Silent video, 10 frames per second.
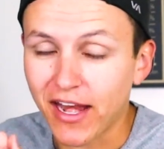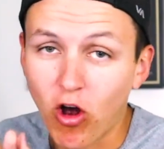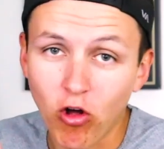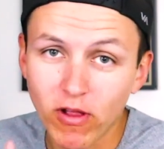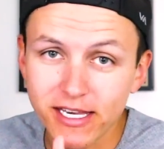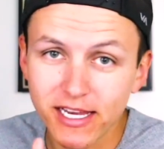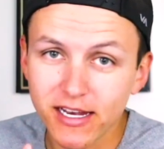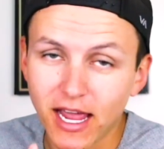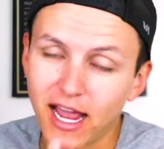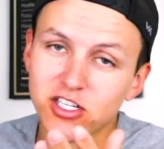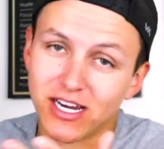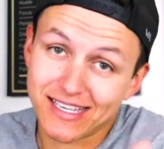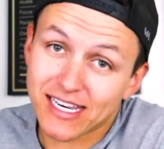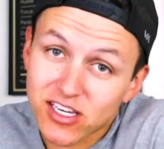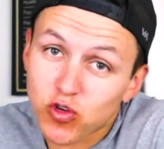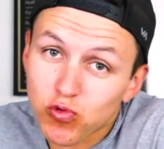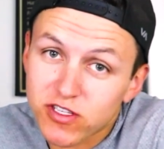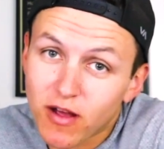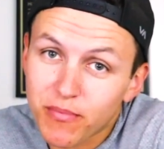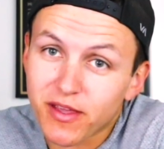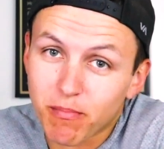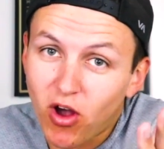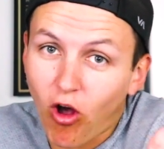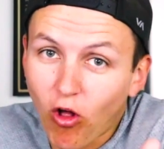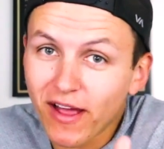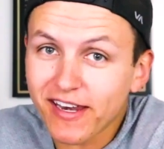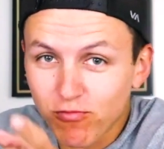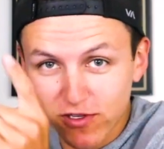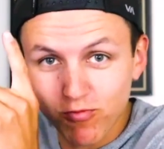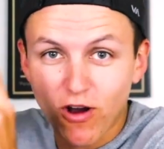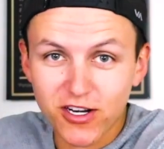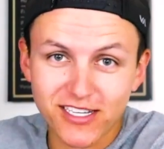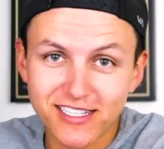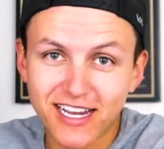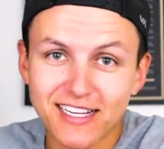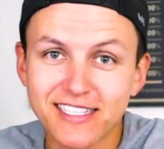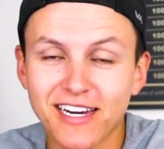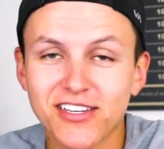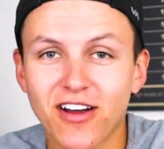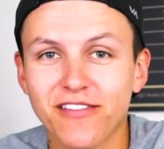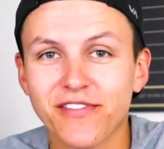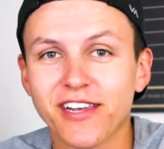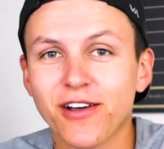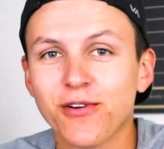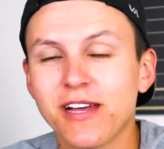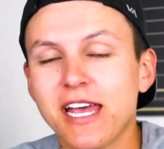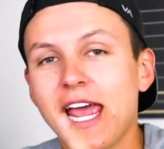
And all I did, actually I did do something, but all I did was watch this guy's TikTok video.